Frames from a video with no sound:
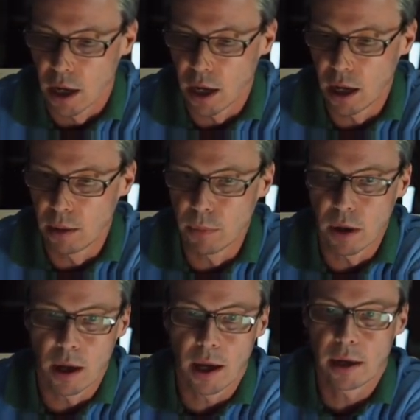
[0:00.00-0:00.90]

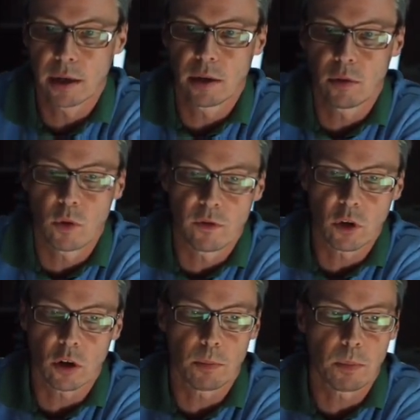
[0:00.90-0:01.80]
And we've
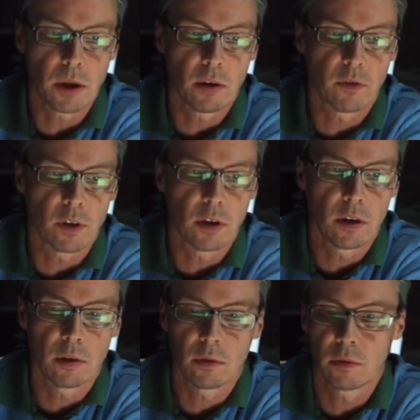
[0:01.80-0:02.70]
got a bit of
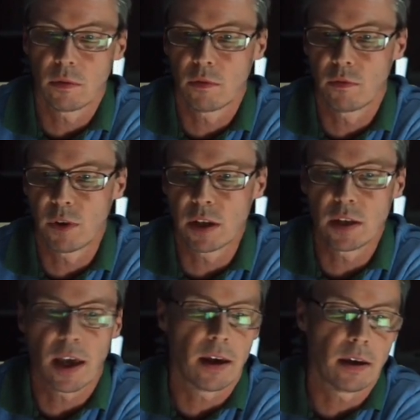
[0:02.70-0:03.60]
a
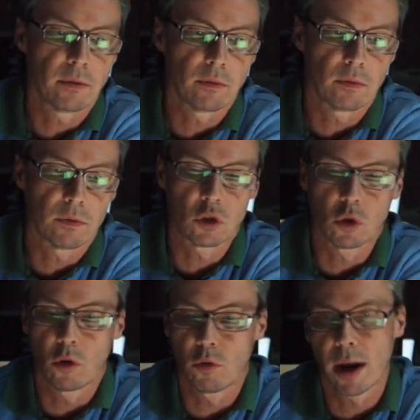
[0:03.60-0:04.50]
vignette
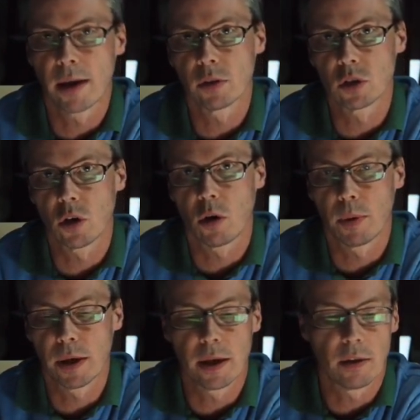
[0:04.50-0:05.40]
sort of round the top
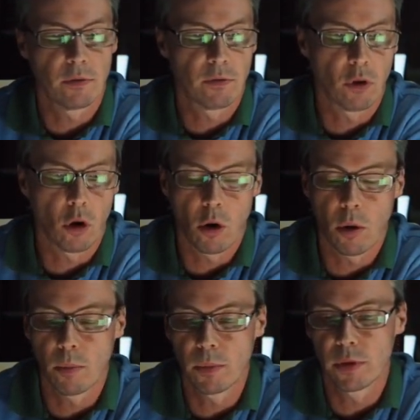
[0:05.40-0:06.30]
here
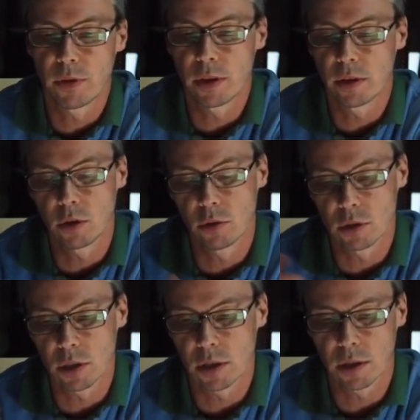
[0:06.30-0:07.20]
from
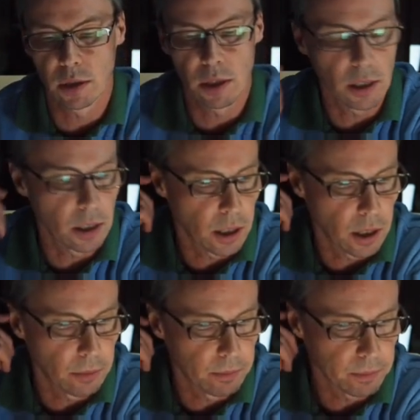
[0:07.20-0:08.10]
using the
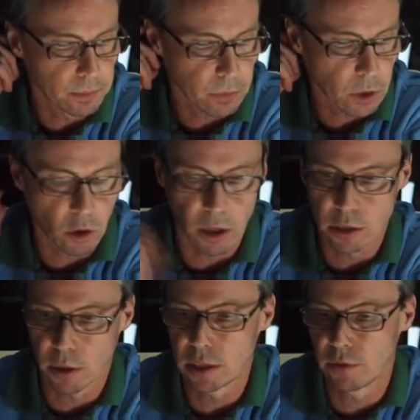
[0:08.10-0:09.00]

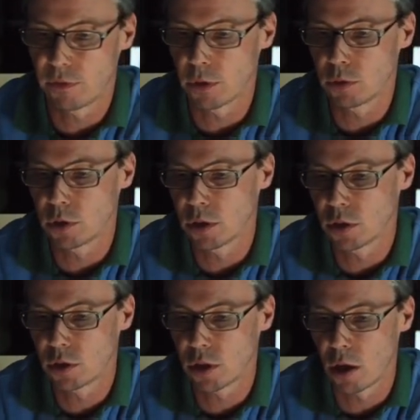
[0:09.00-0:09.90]
graduated filter.
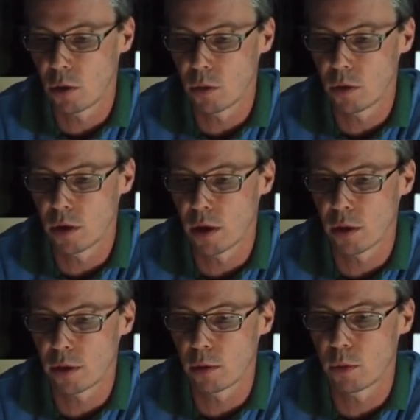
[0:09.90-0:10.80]
So the other
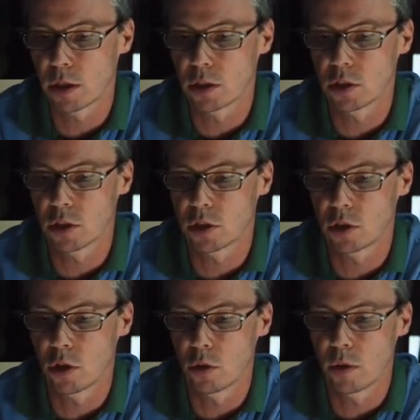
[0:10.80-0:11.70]
thing we can just
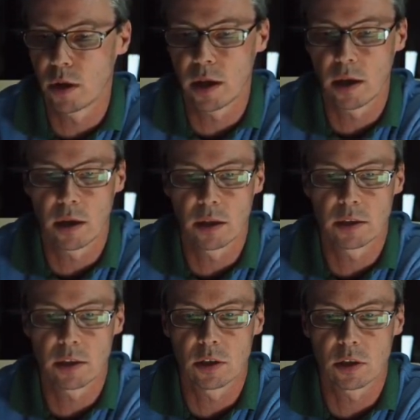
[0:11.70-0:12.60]
do here is
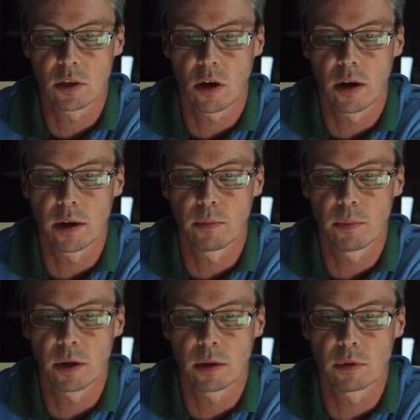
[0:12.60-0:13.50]
in the sky,
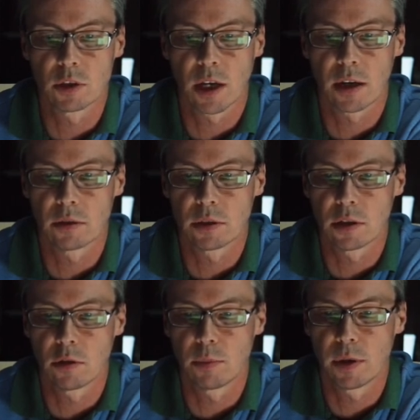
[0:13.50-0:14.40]
bring up the shadows a
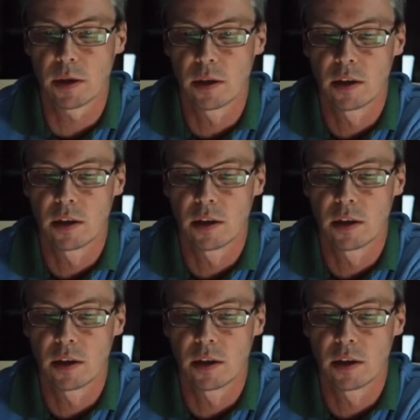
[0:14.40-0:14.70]
little bit.